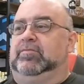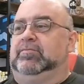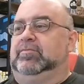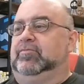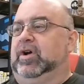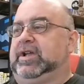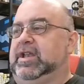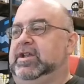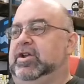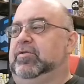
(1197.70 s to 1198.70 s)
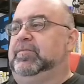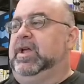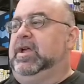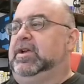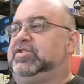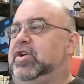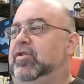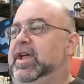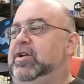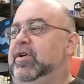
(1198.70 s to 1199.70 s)
what can you do? So
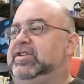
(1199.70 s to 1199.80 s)
anyways,